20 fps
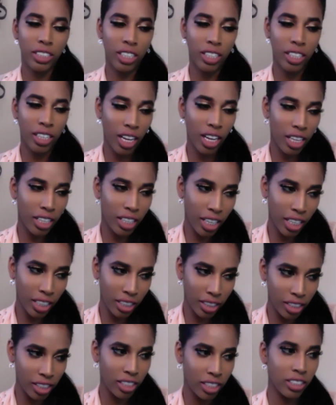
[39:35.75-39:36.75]
are not like
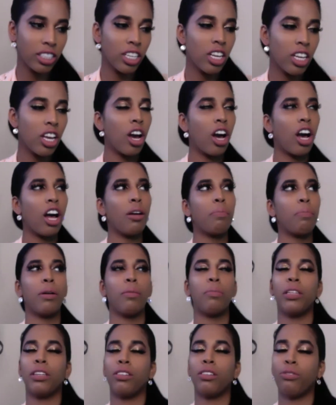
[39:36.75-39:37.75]
this, all
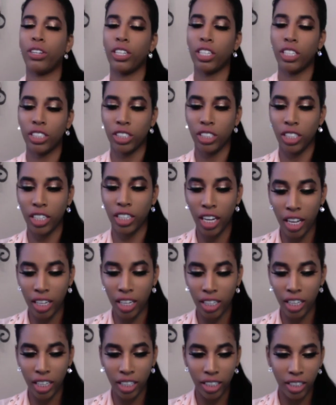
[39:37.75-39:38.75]
public figures are
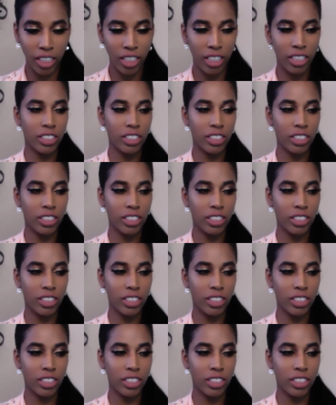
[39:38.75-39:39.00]
not like this.